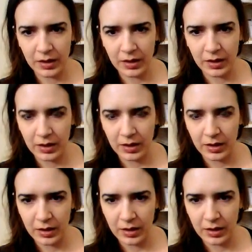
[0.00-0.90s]

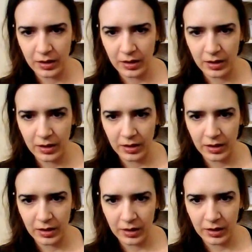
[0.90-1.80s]

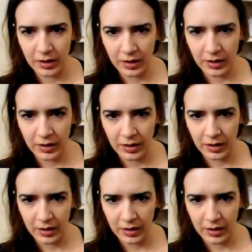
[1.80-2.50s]
(silence)